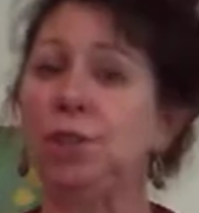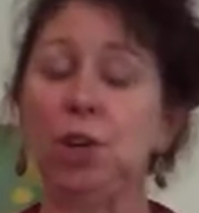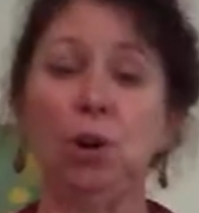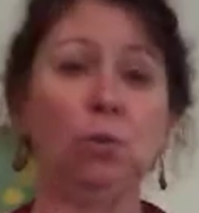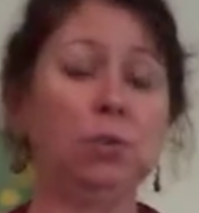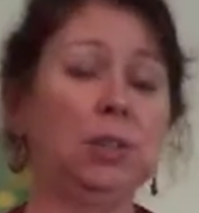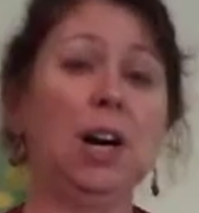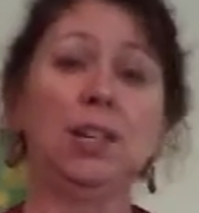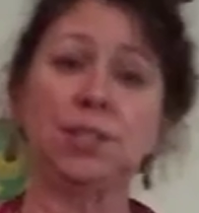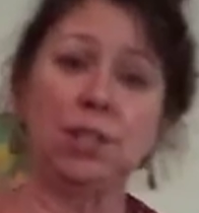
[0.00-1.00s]

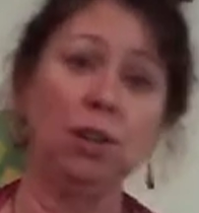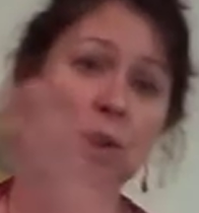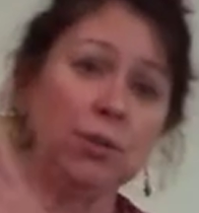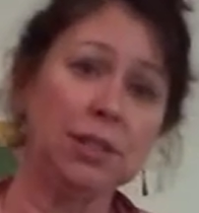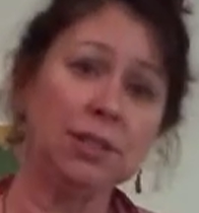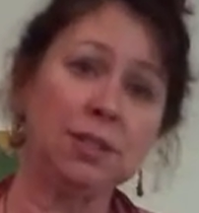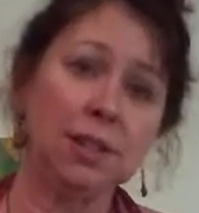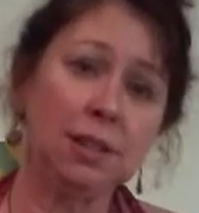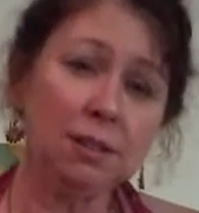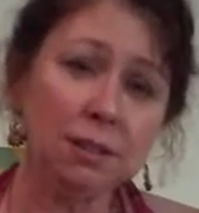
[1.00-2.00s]
lost in all these
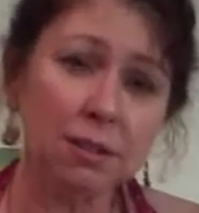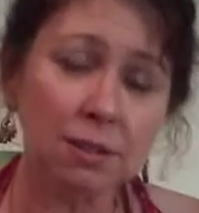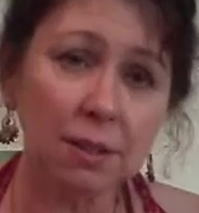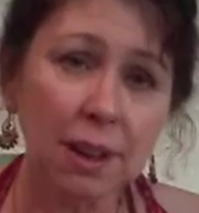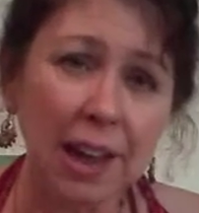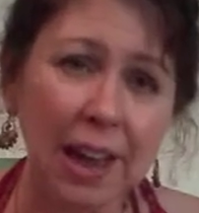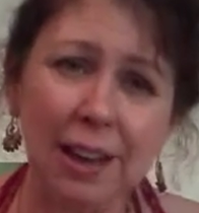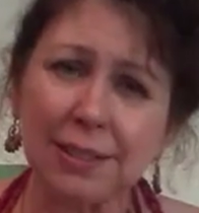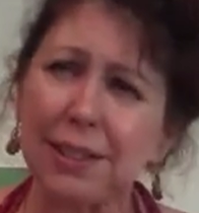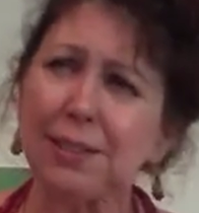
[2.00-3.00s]
things,
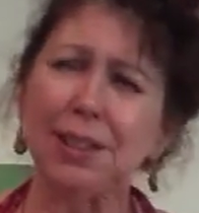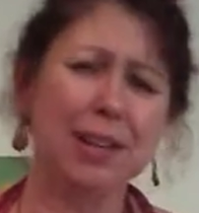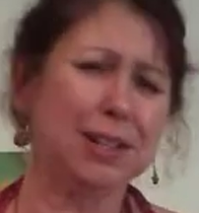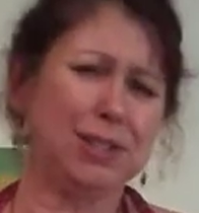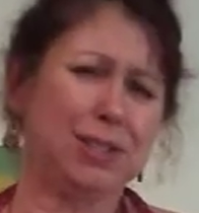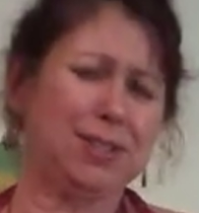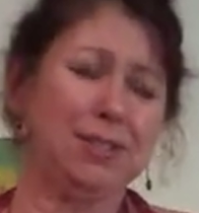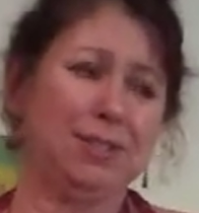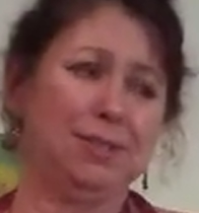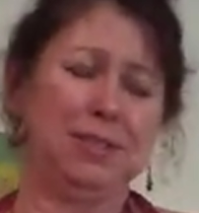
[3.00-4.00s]
acting like it's
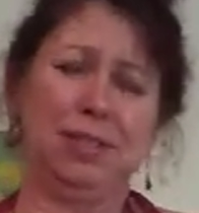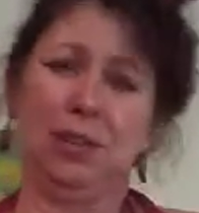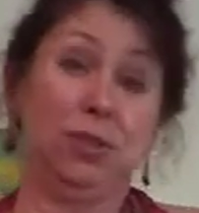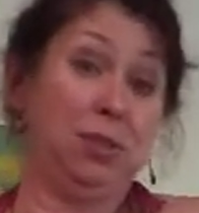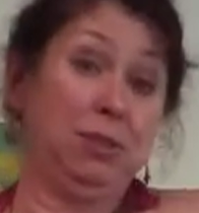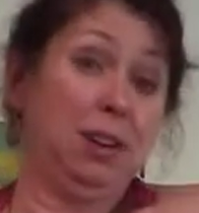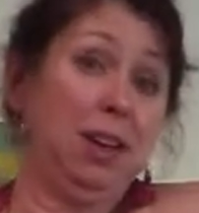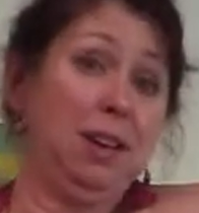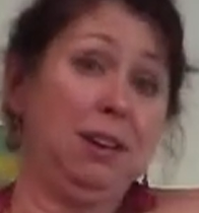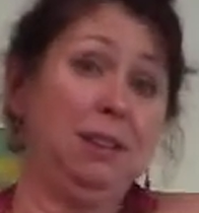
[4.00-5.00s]

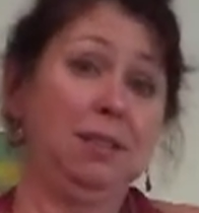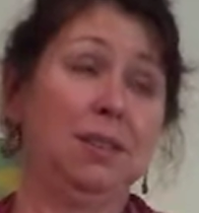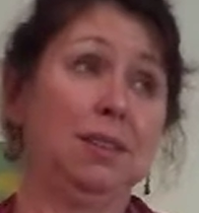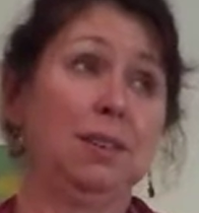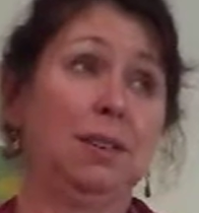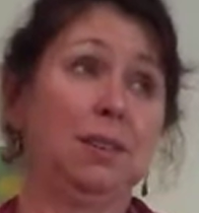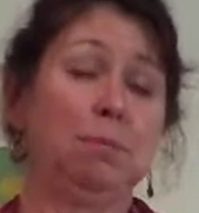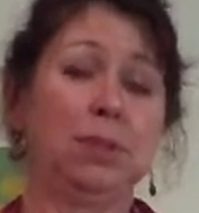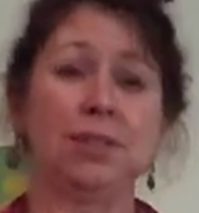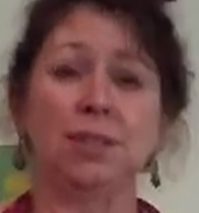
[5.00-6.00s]
yesterday,
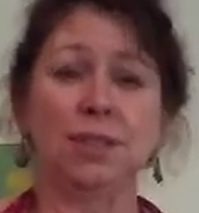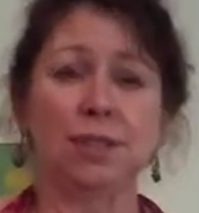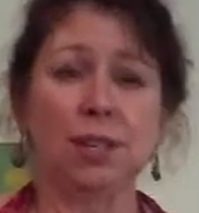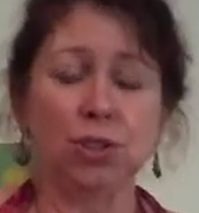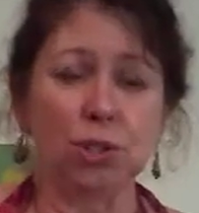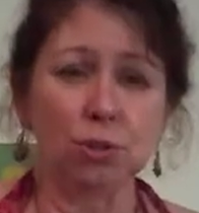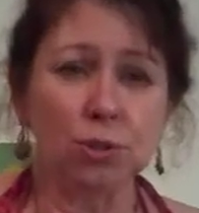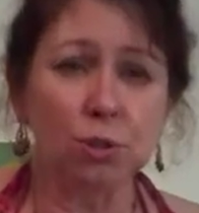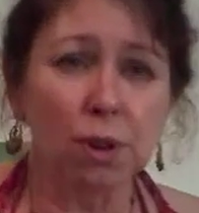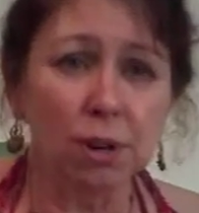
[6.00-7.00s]
business as
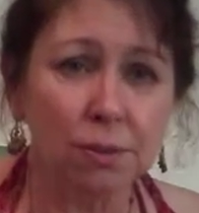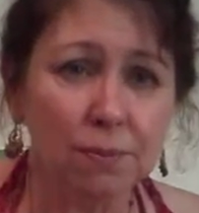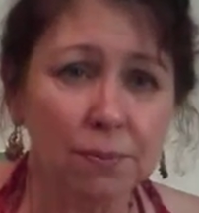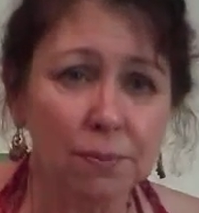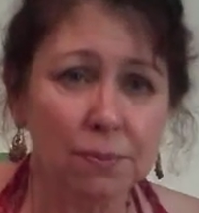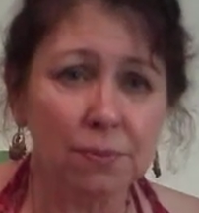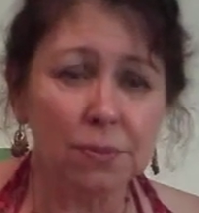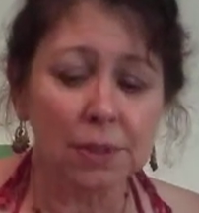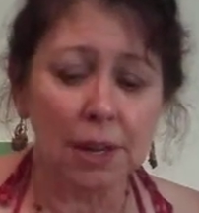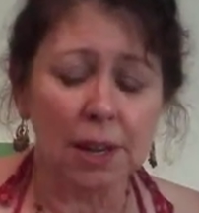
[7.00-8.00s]
usual,
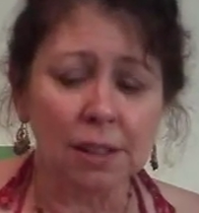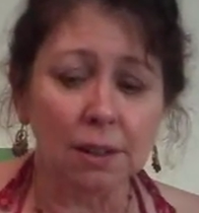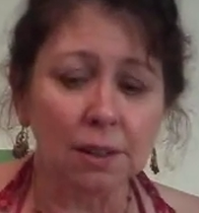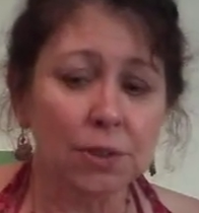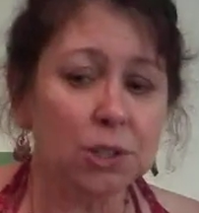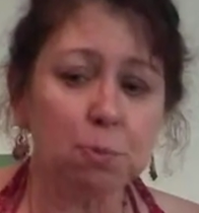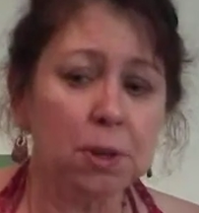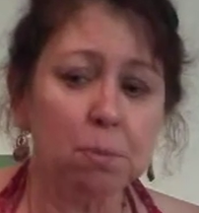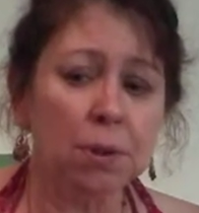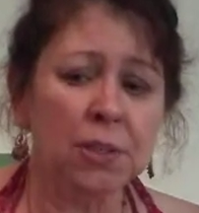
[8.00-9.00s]
these
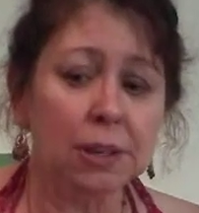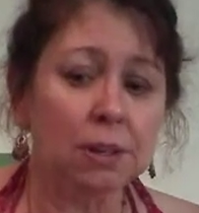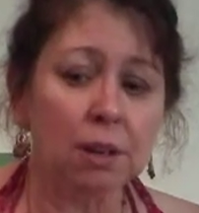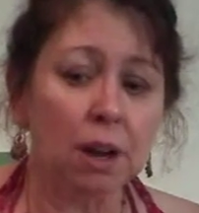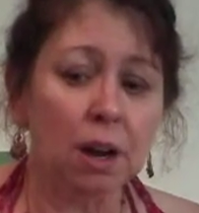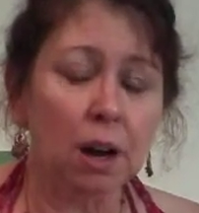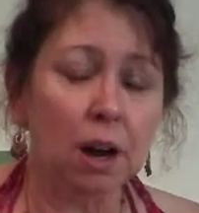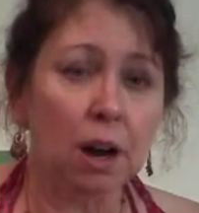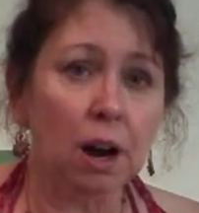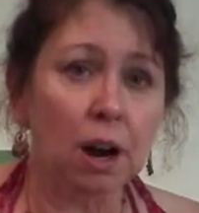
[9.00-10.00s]
people then
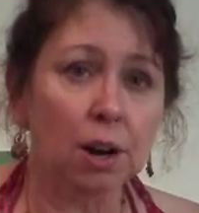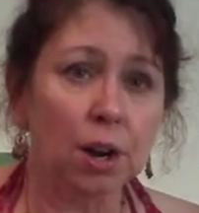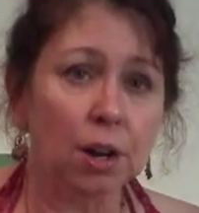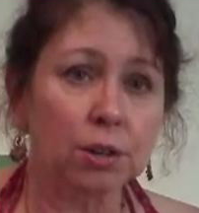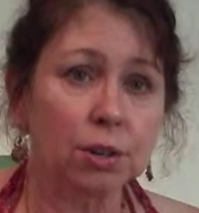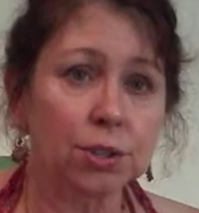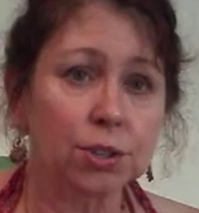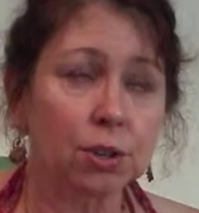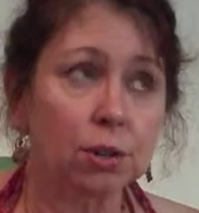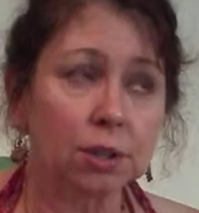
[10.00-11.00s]
are not going to
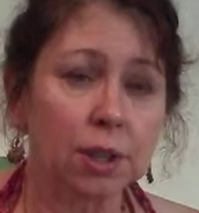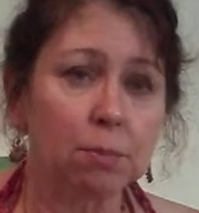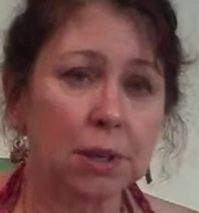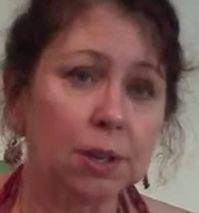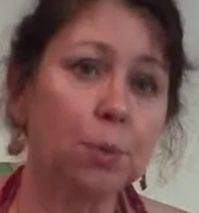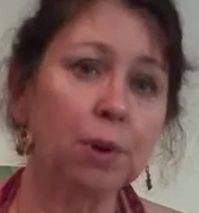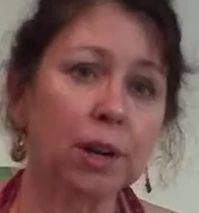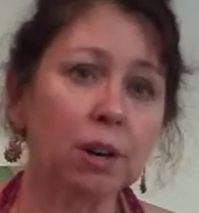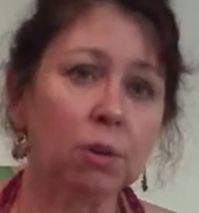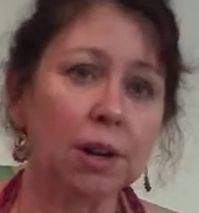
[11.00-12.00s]
discern till they begin to
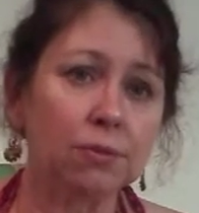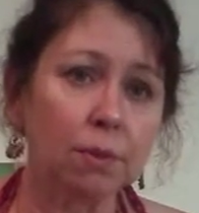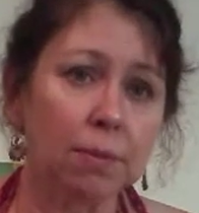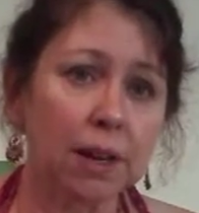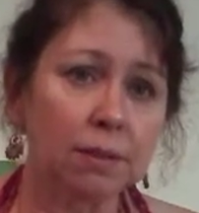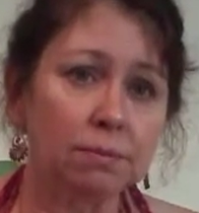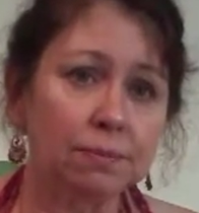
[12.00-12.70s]
break away from that.